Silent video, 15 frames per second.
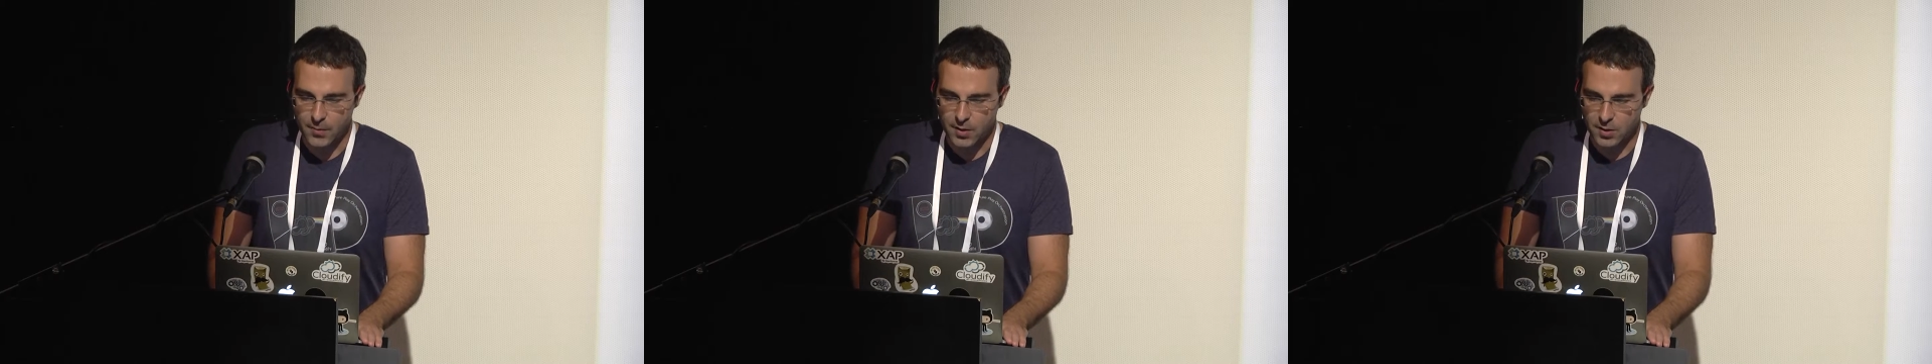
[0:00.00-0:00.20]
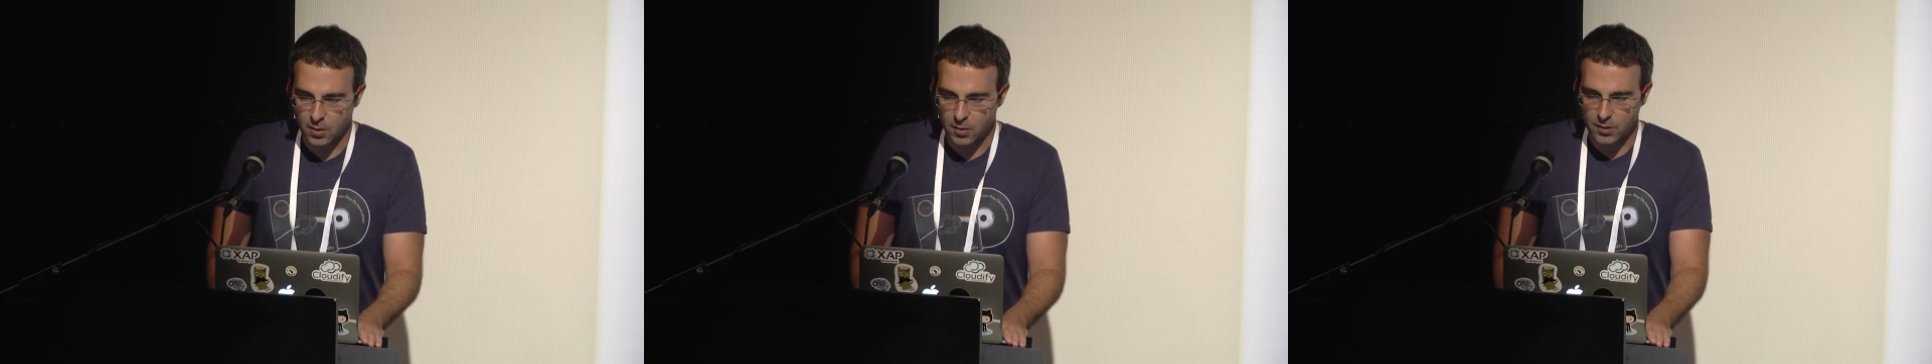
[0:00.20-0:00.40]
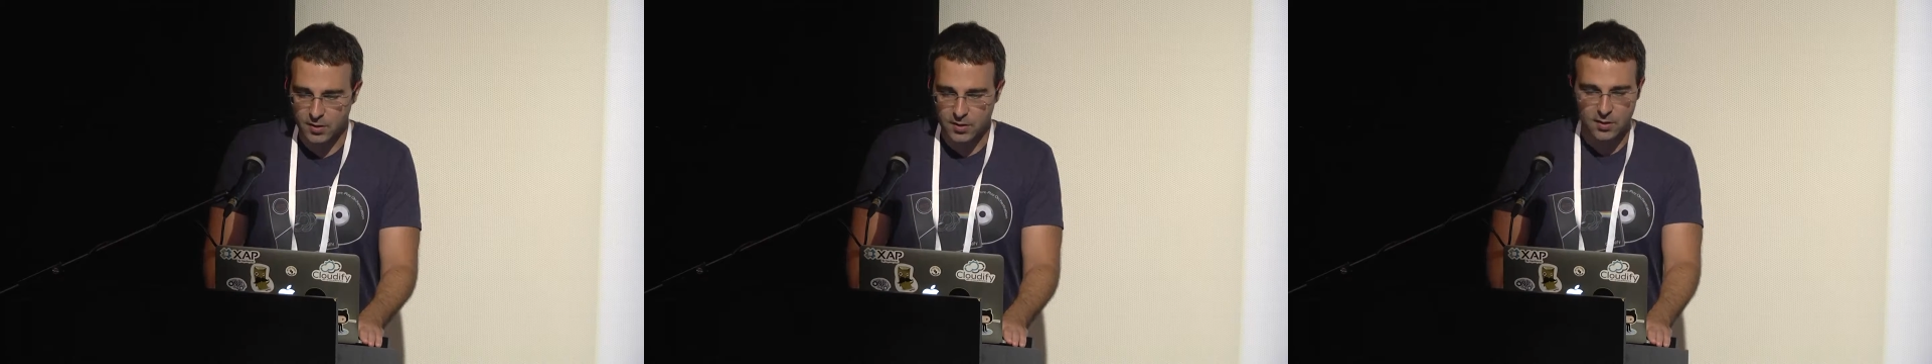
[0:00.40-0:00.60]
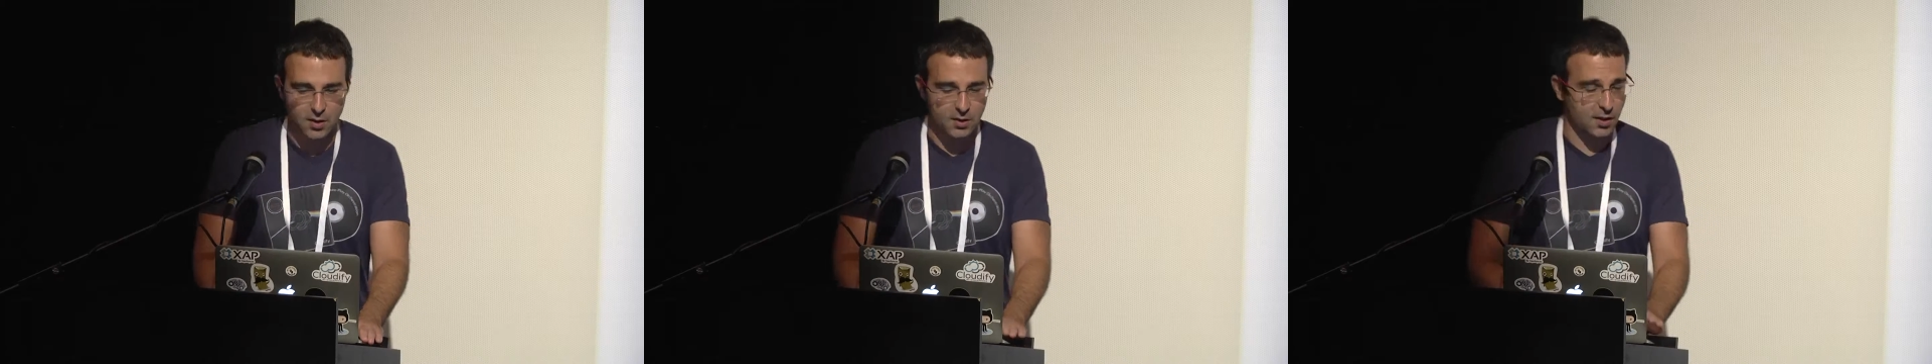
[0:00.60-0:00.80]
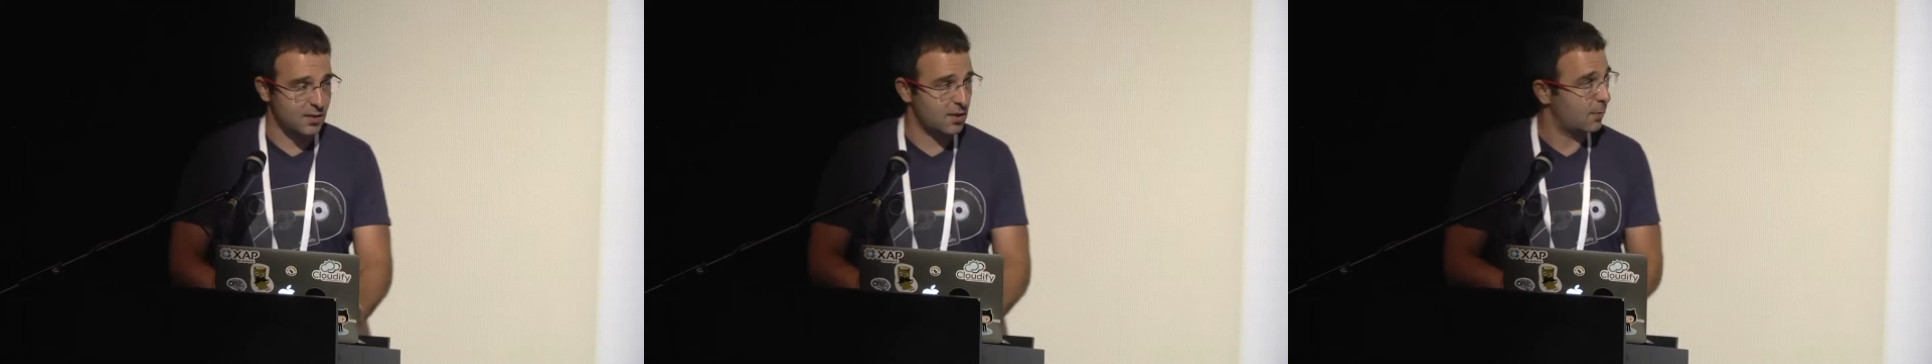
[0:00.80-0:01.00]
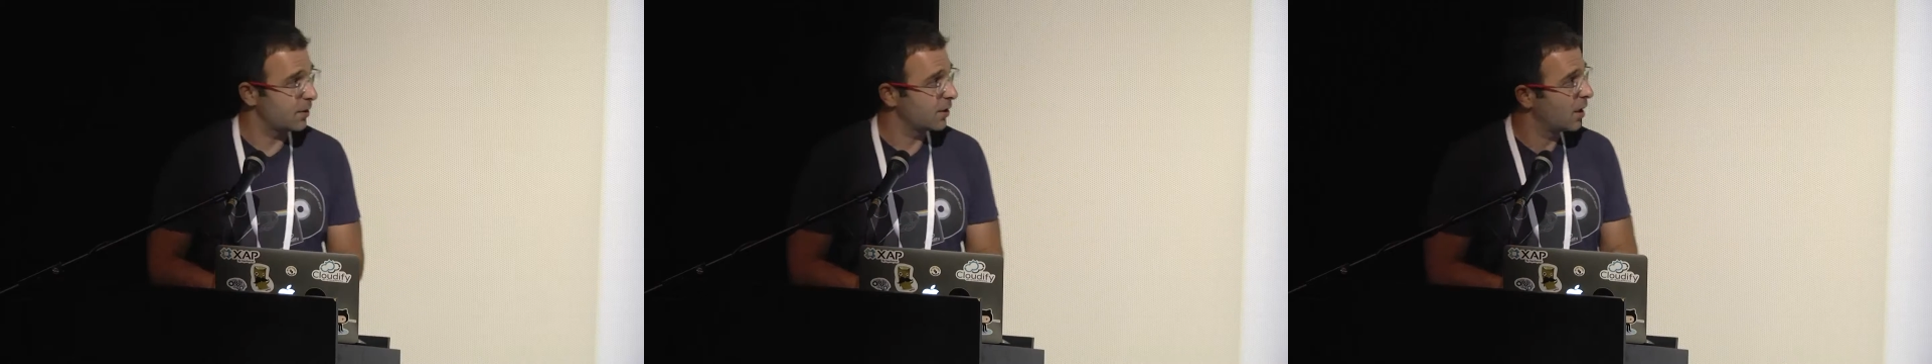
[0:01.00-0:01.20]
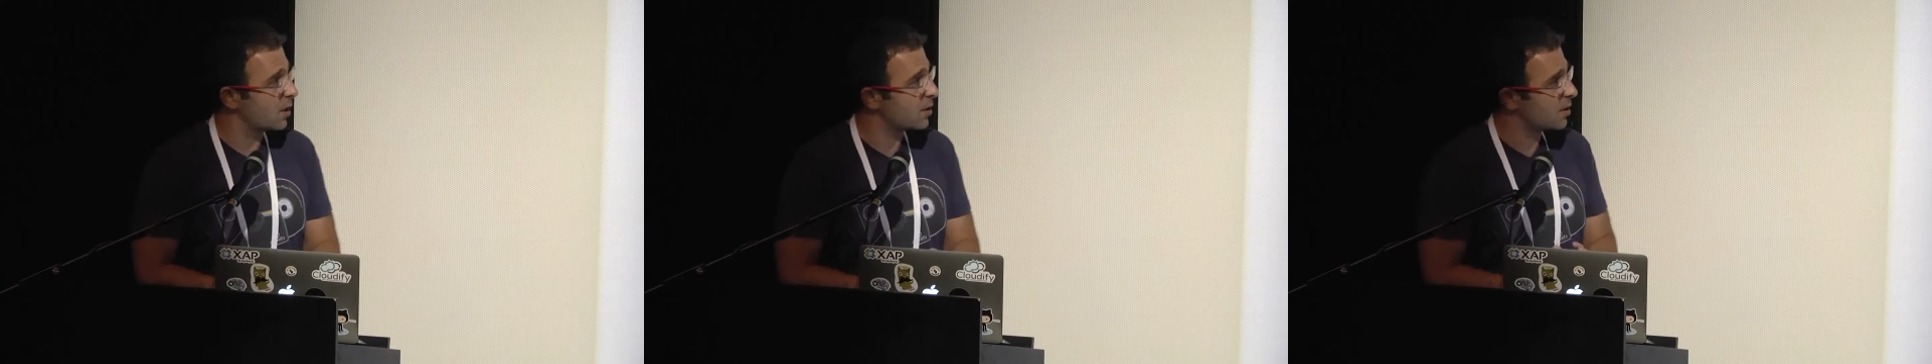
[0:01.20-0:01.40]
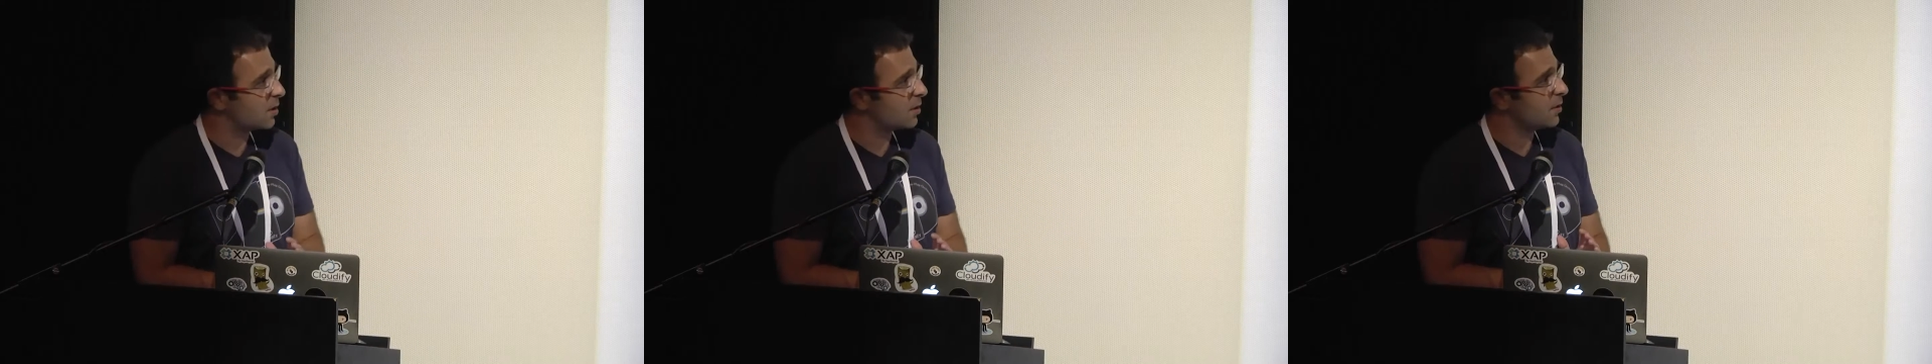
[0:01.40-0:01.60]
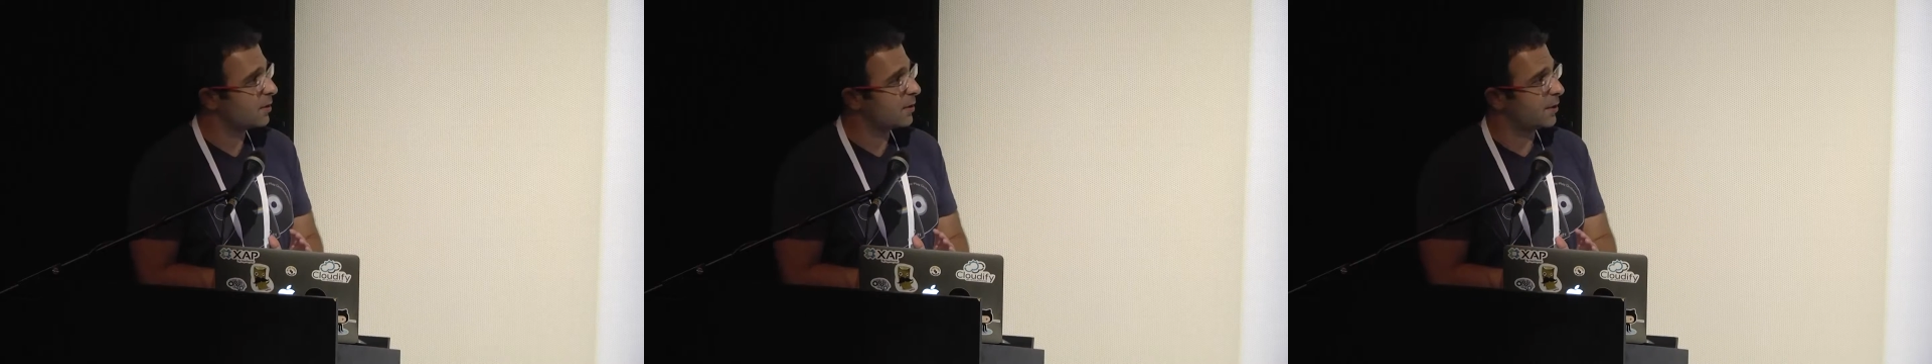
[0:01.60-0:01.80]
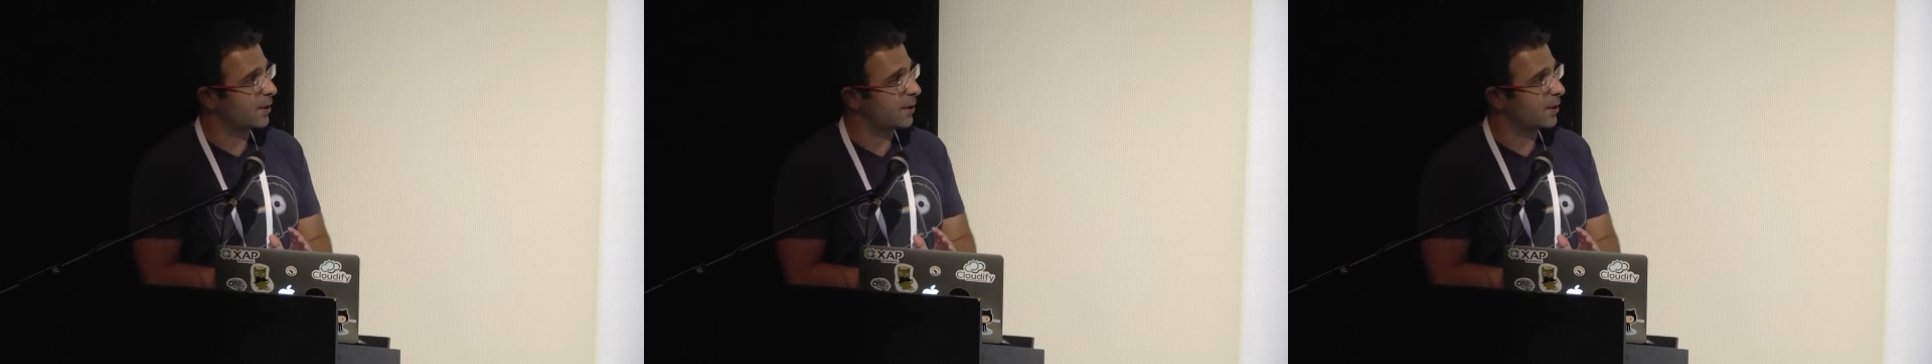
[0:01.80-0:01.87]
So this is the test application,